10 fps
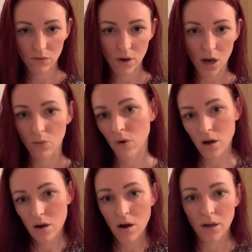Oh,
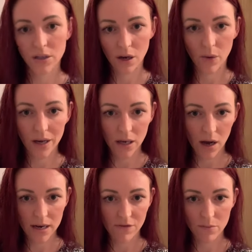you know, I, I
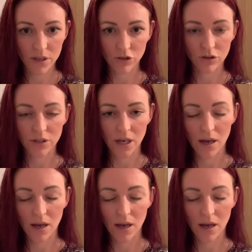never mentioned it